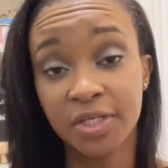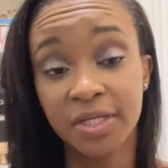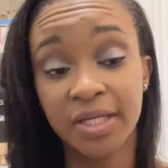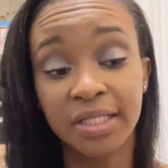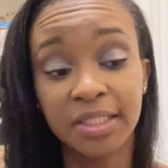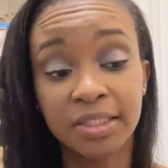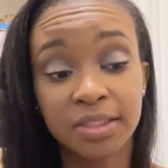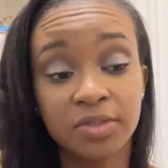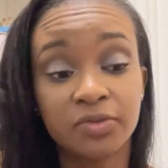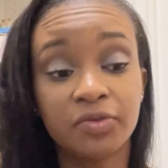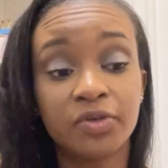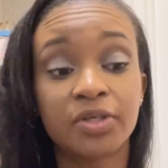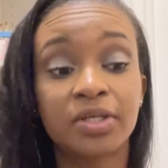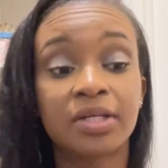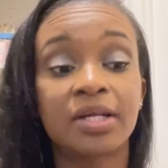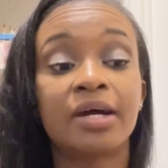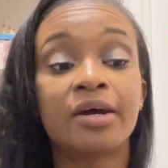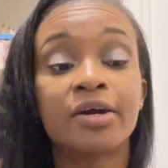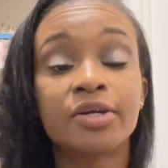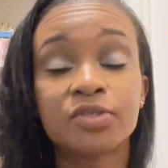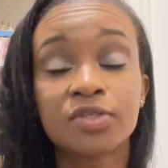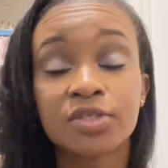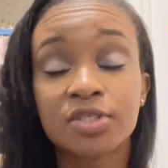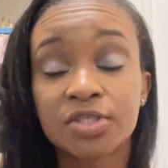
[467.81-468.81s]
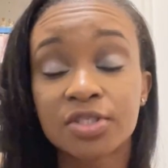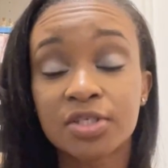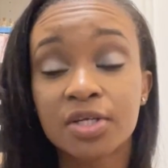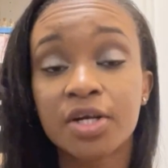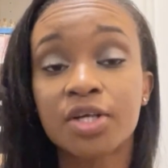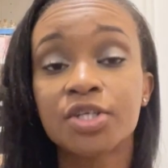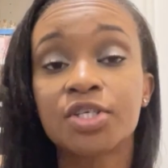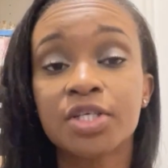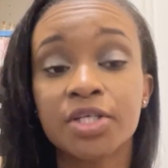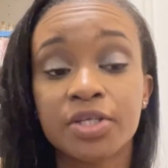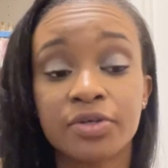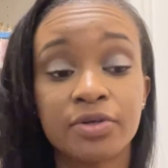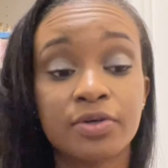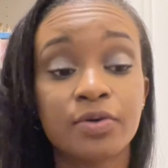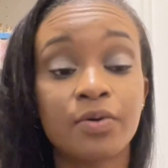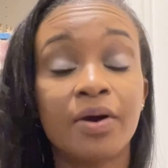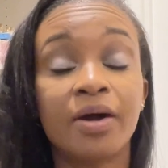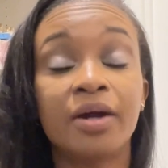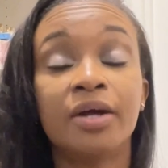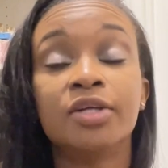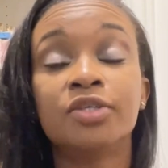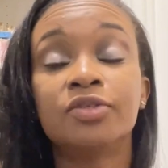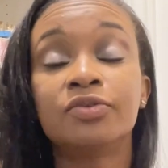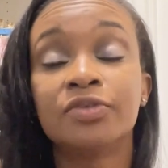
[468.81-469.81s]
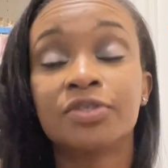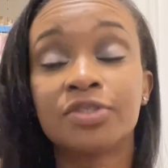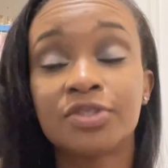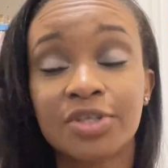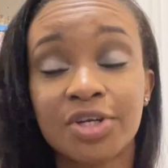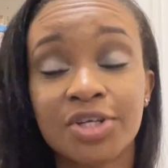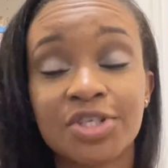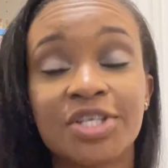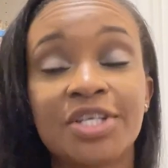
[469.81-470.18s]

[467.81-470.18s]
It requires research, it requires research,